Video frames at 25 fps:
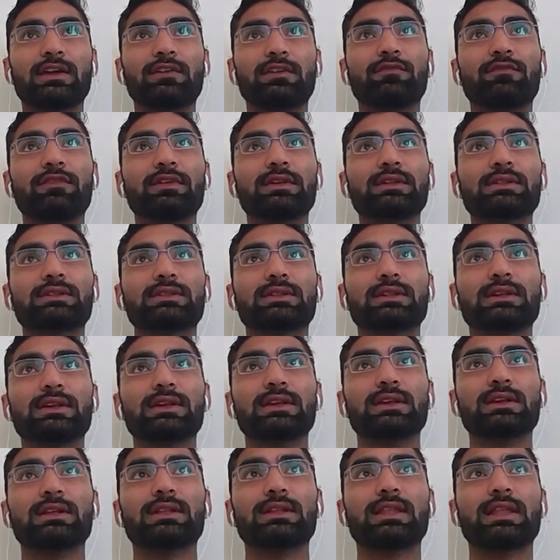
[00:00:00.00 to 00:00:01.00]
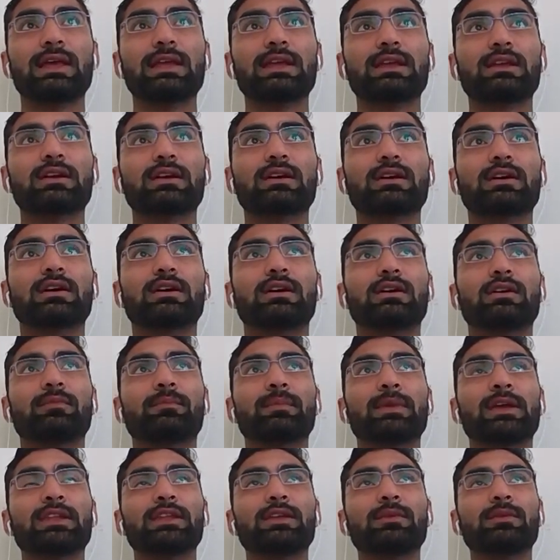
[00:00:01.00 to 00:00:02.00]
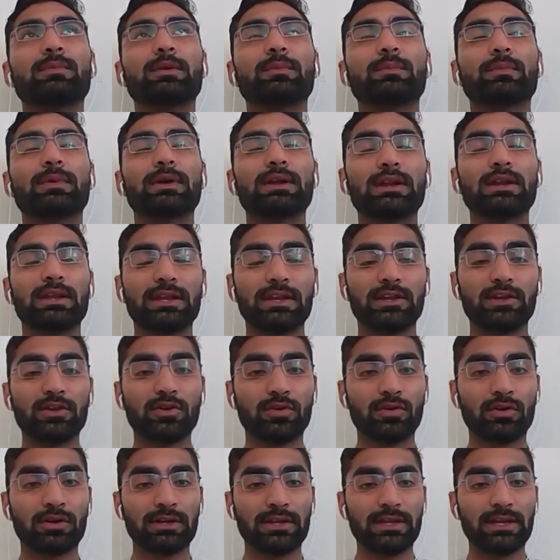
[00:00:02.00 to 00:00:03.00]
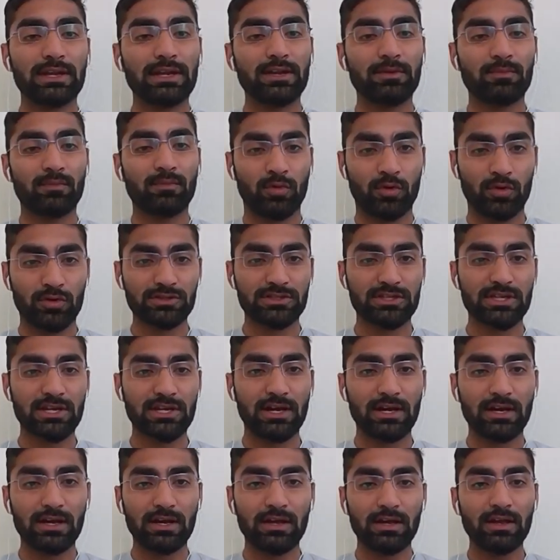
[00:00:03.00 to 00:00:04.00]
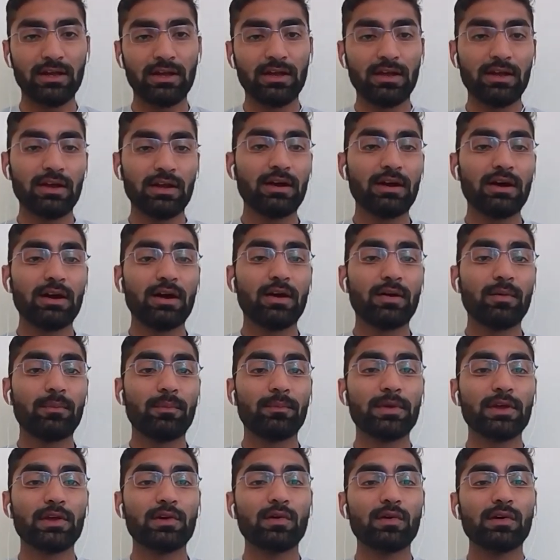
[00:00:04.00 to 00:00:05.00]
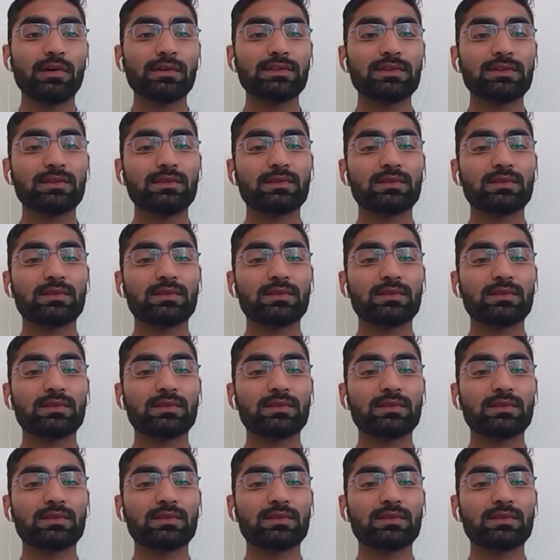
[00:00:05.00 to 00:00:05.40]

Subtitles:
if we see, like many people did not get moksha because